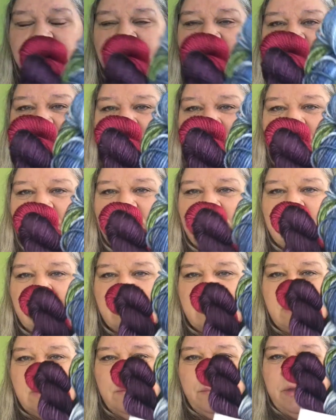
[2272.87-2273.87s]
changed a
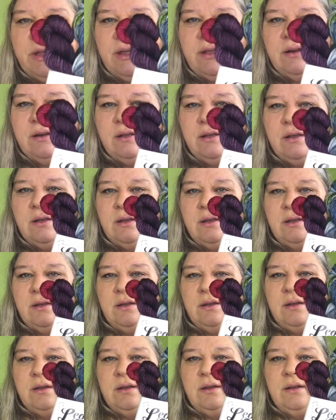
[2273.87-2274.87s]
little bit.
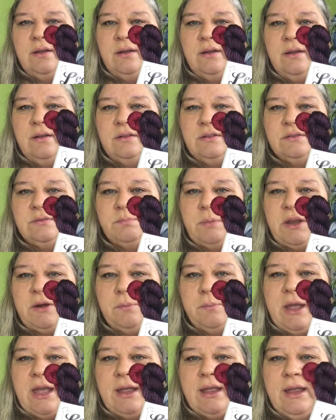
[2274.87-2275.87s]
It's better
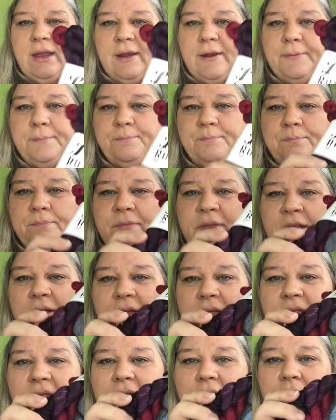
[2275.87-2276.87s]
back here. Look
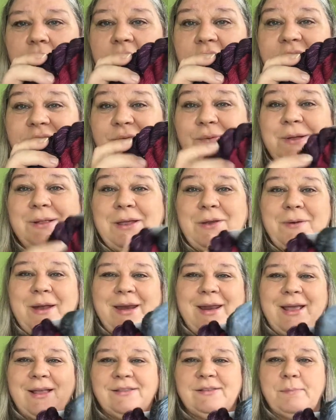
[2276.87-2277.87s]
at that. It's really great
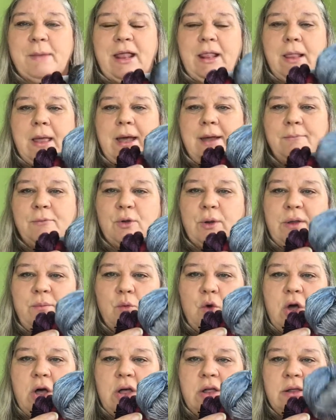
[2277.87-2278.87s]
against my lime green
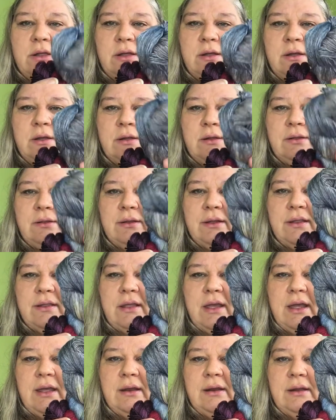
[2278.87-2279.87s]
wall. Look at
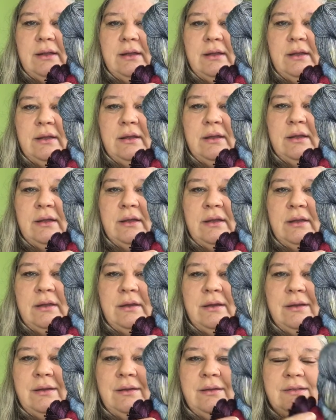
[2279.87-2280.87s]
that.
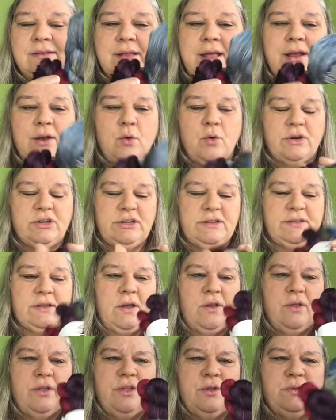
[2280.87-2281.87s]
Isn't that gorgeous?
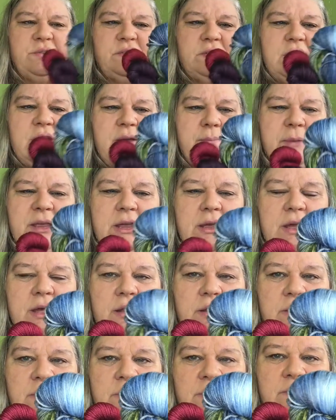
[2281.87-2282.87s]
All those yummy
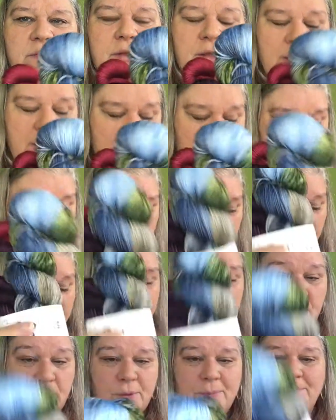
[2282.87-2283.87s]
colors.
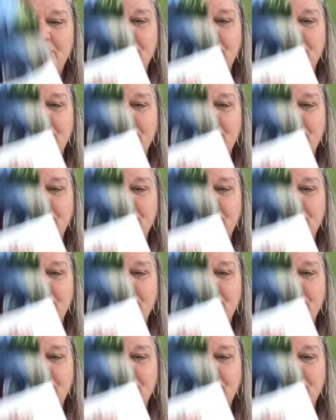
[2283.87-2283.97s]
So